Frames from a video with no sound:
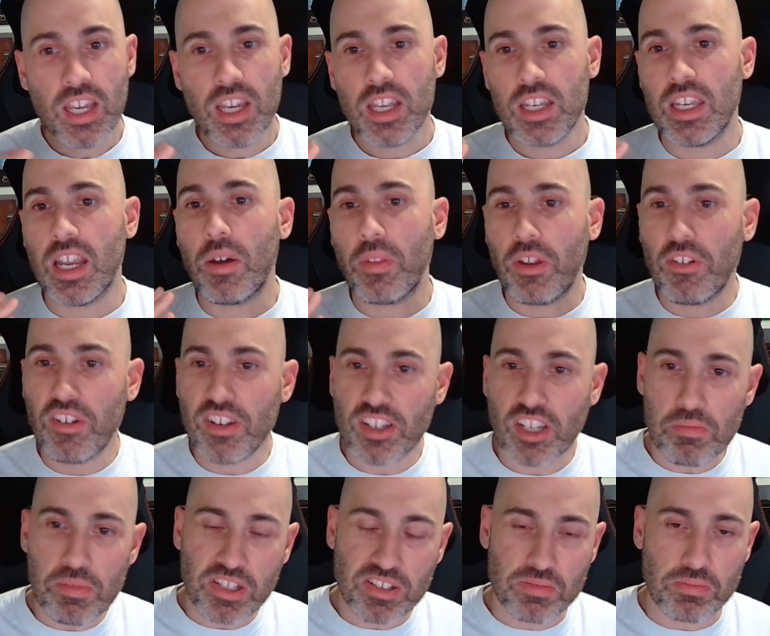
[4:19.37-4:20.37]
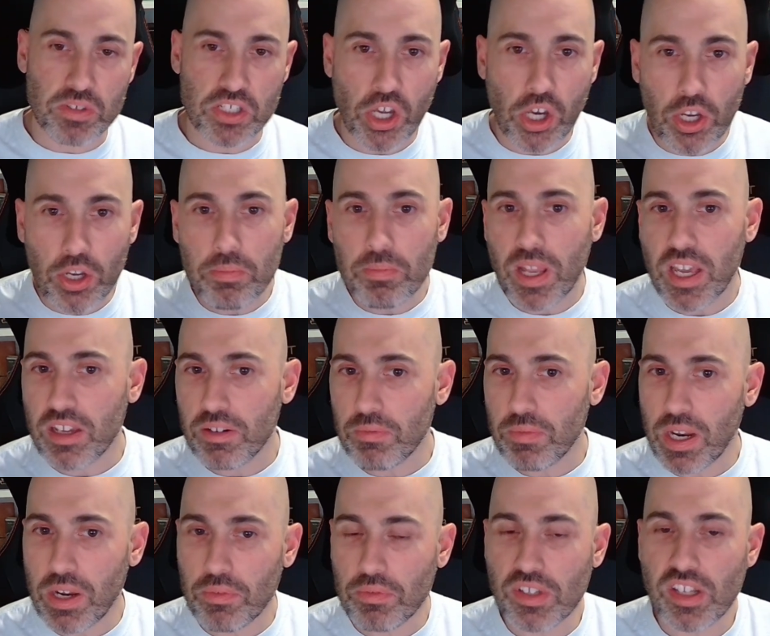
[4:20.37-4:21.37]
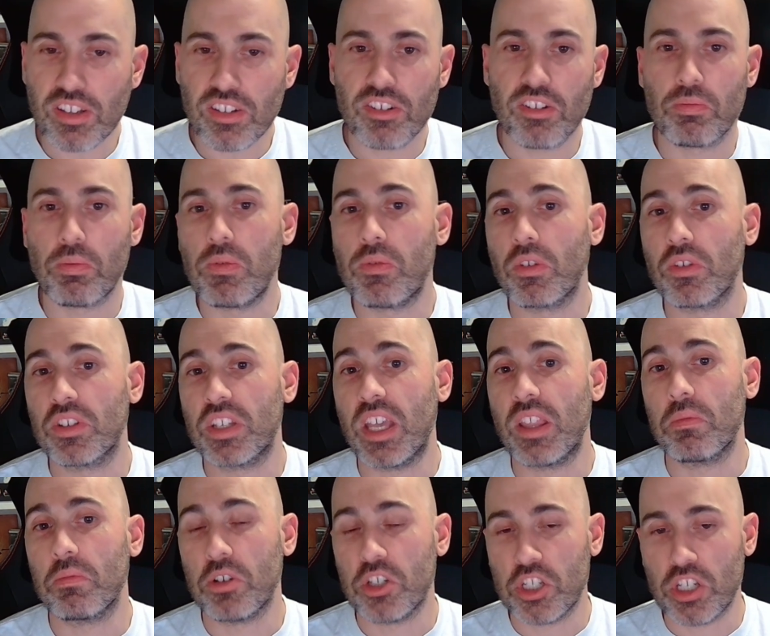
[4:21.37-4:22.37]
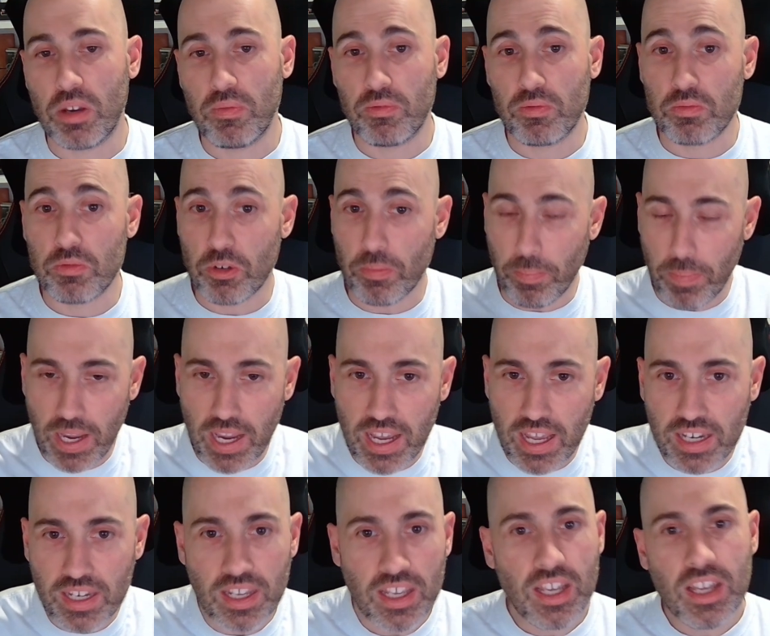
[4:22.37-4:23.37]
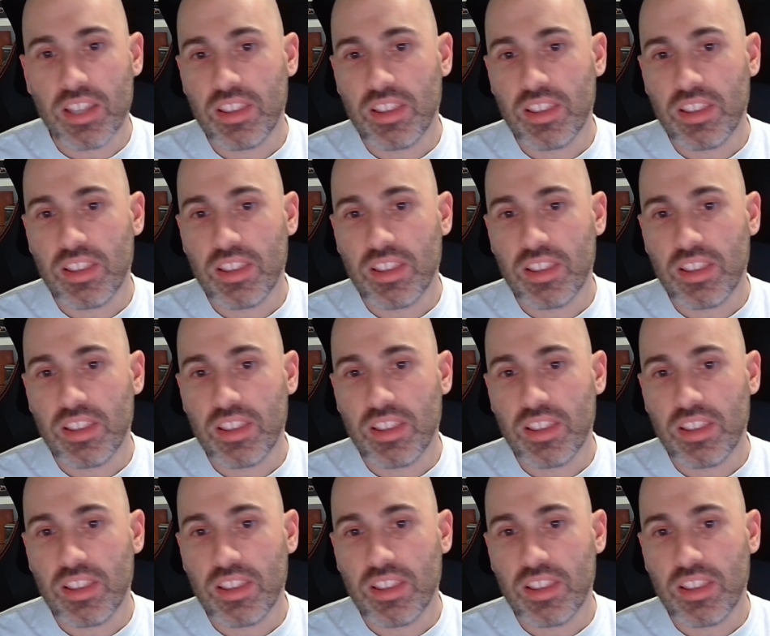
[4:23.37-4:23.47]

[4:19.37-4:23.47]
Now, there is going to be some time lag around this because we've got to get them shipped from Japan.